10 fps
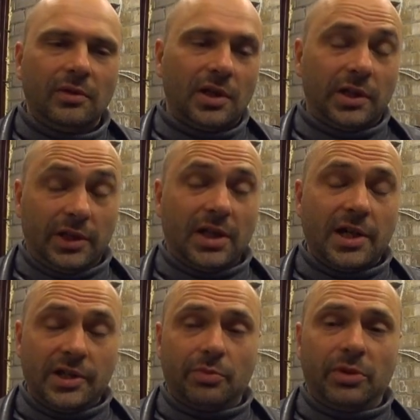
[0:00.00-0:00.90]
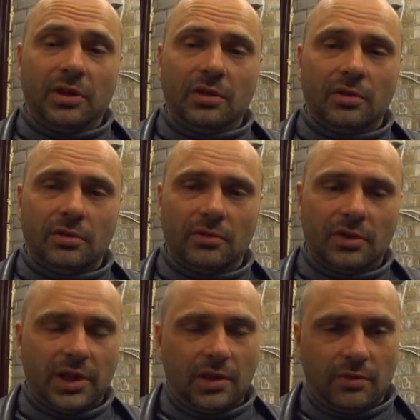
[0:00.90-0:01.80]
at the high speed,
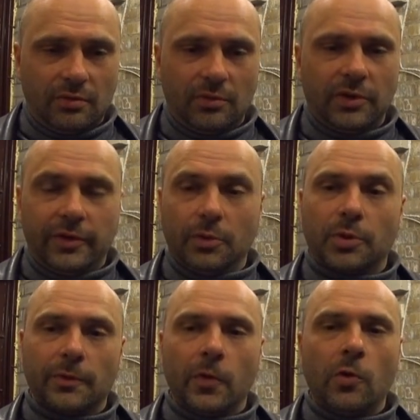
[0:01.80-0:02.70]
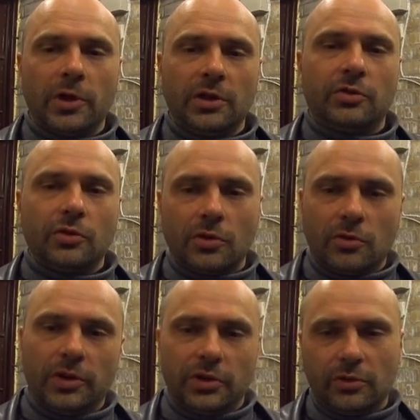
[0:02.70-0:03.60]
like if you provoke it to
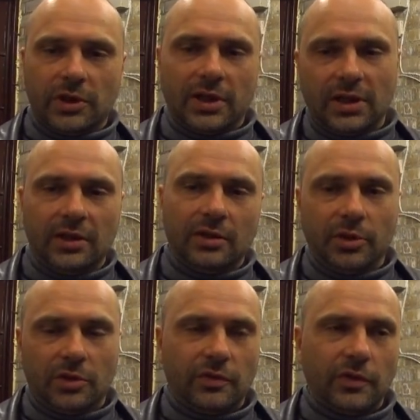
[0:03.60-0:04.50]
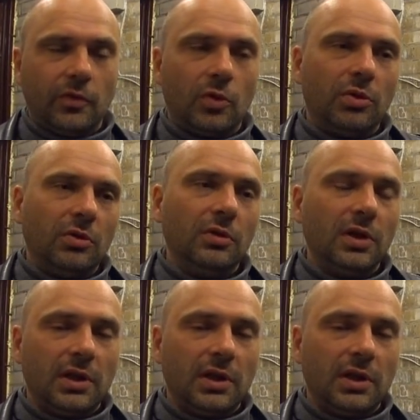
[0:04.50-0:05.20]
go into like a little bit of a wobble,